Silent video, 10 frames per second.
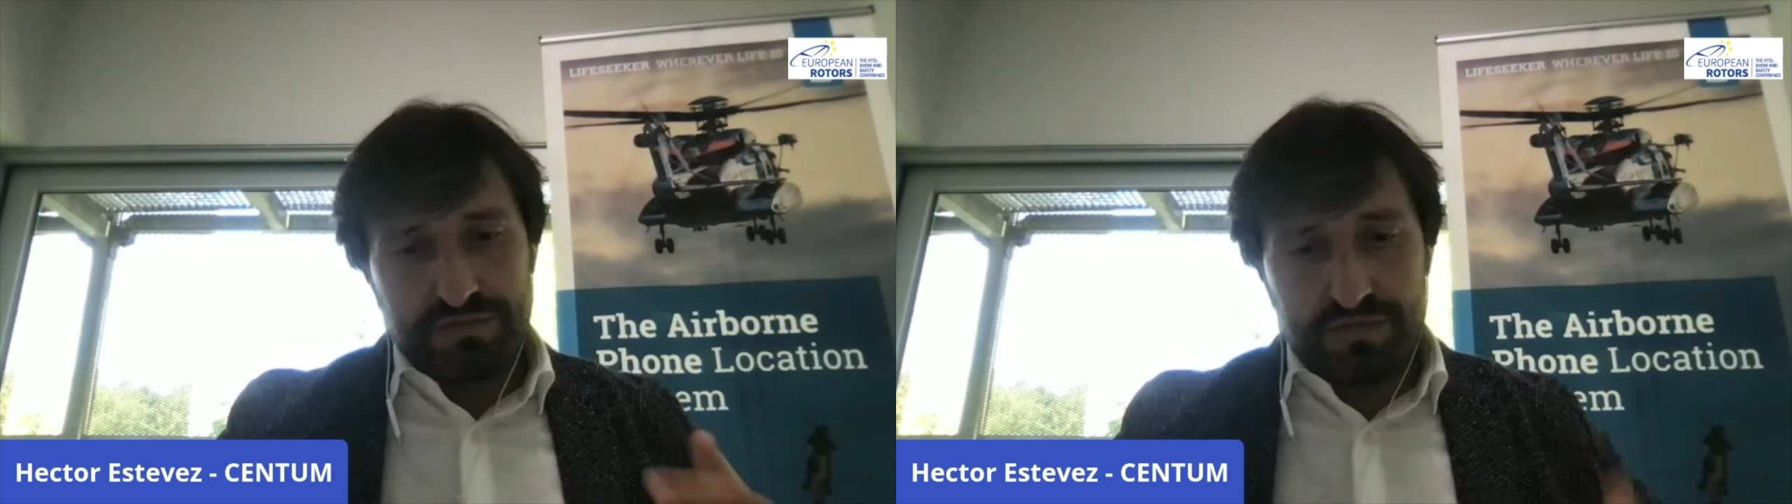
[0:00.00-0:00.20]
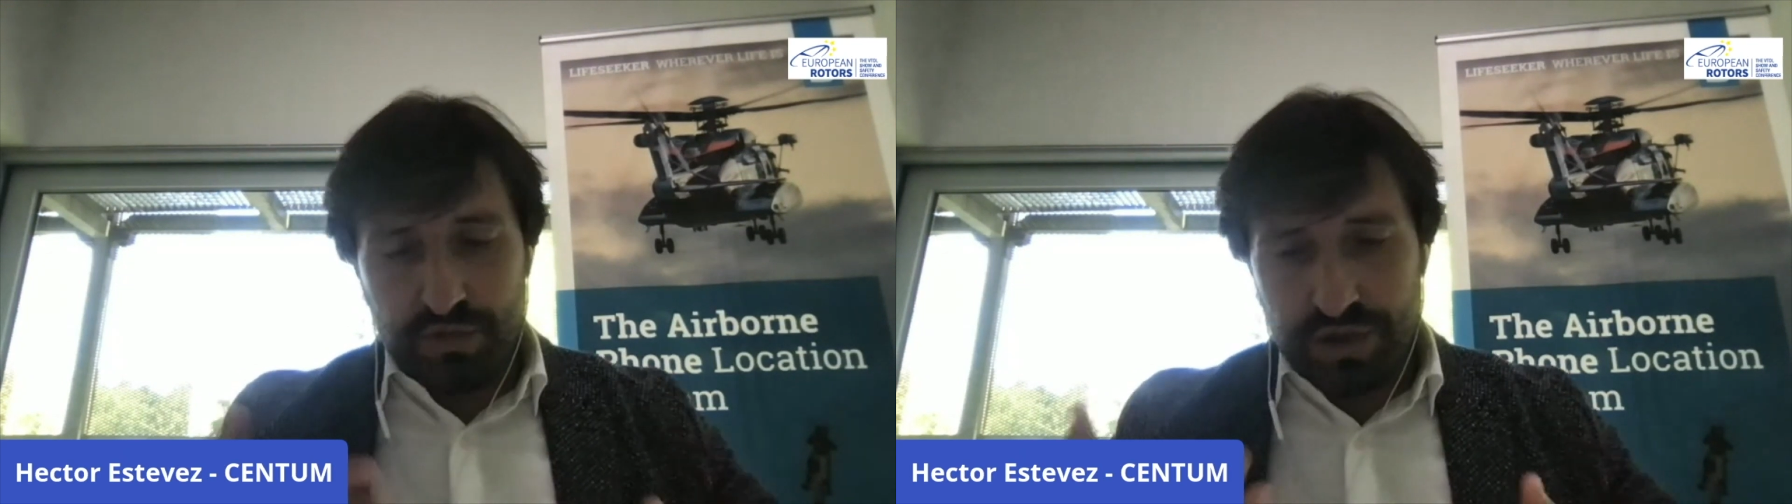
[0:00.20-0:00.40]

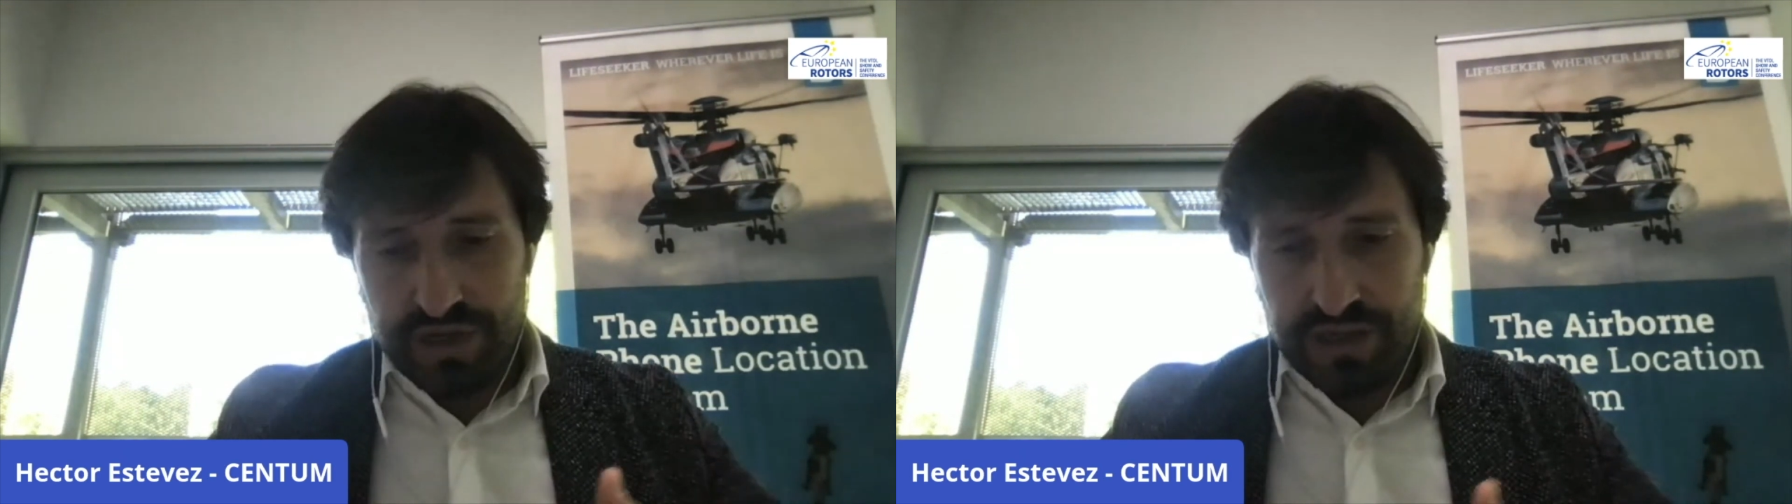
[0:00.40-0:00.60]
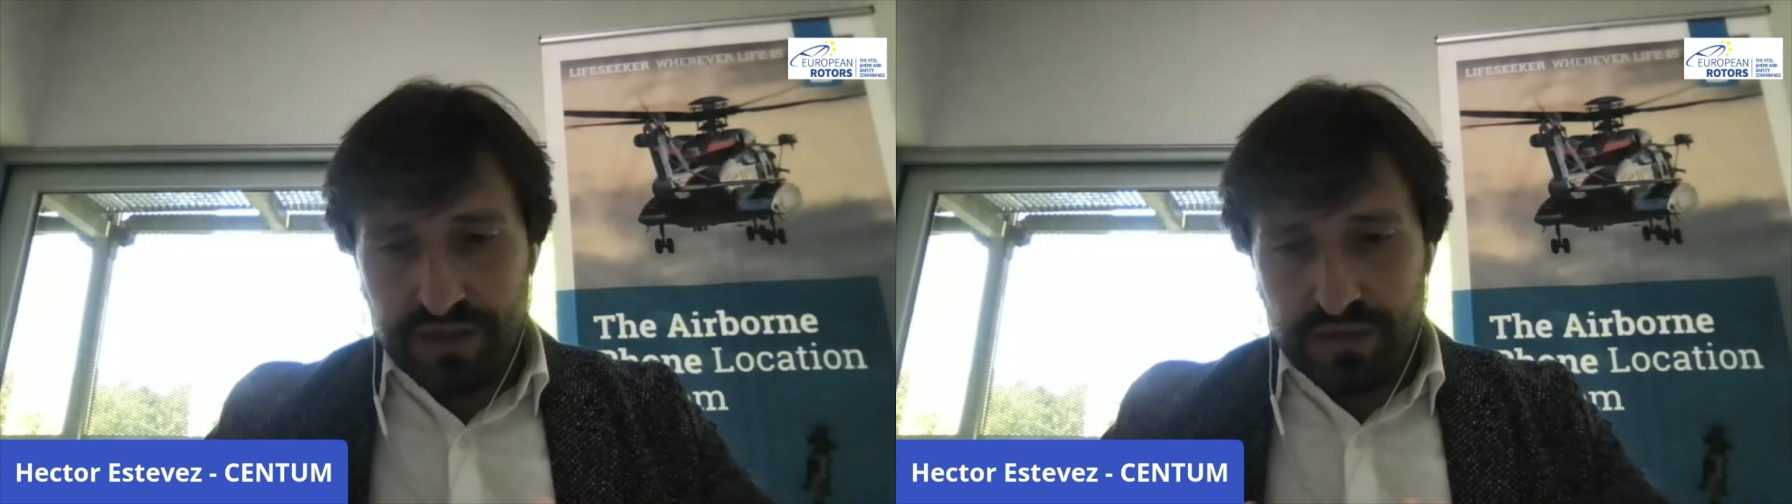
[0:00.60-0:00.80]
we
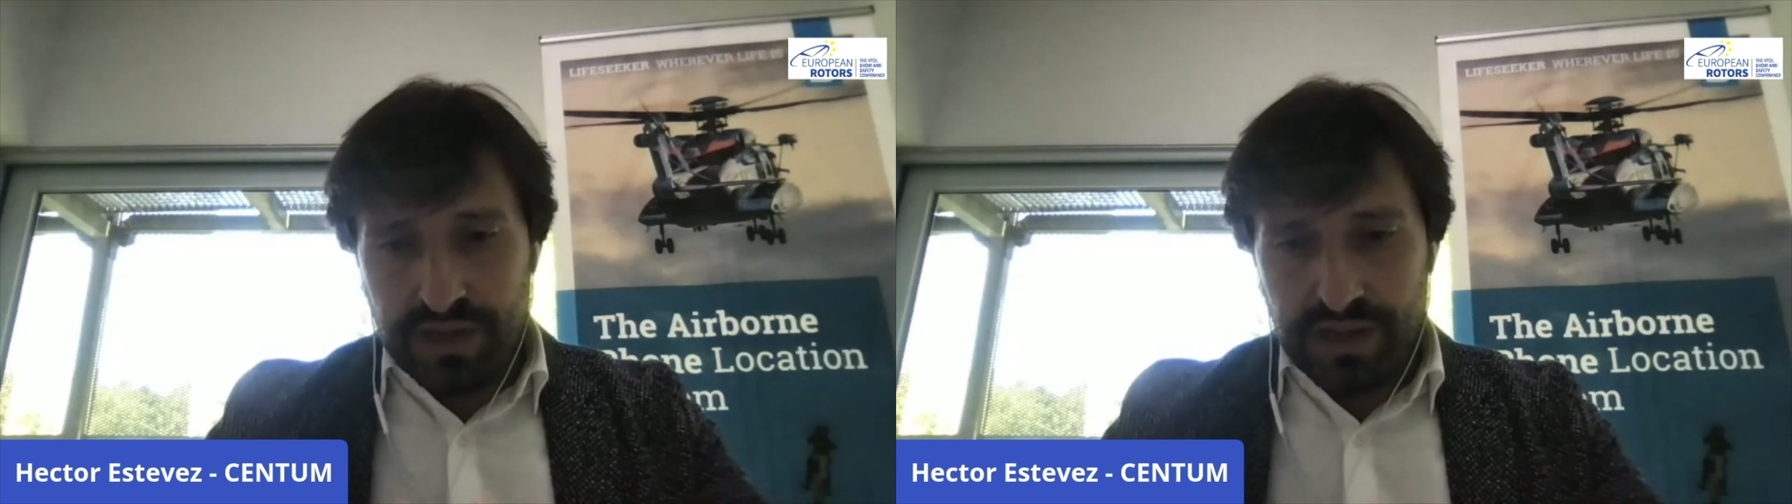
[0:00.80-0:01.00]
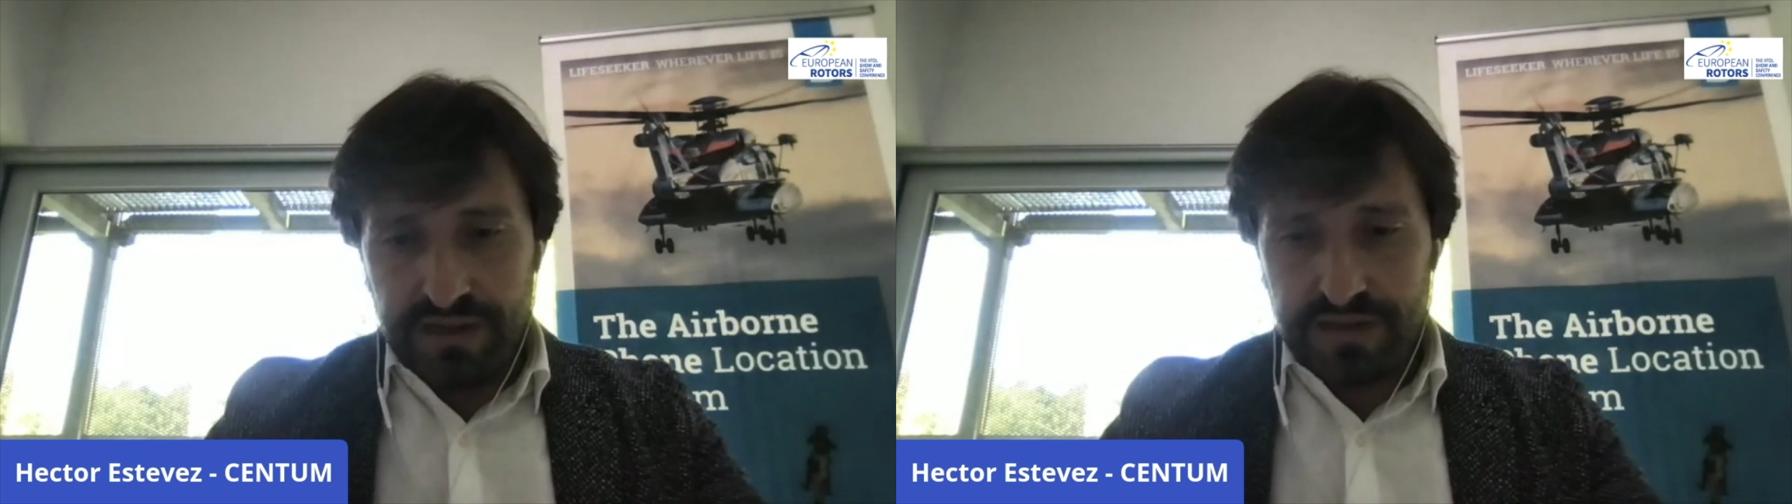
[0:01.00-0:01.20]

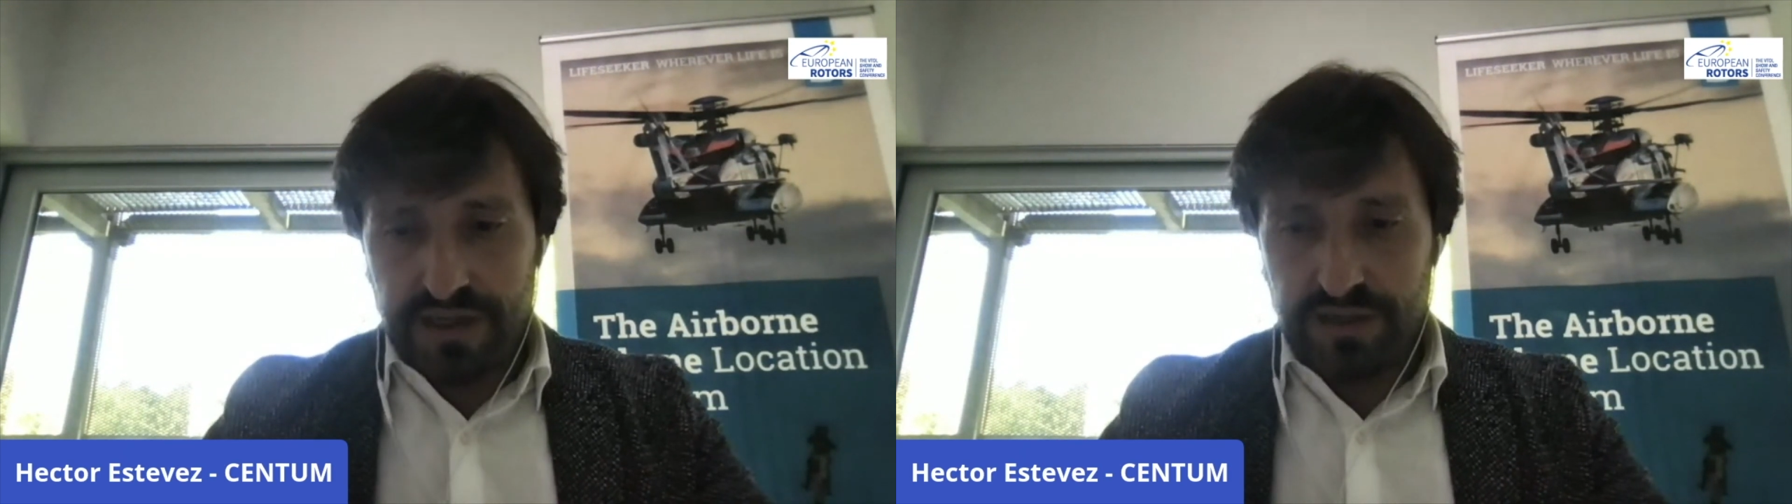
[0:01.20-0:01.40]
learned a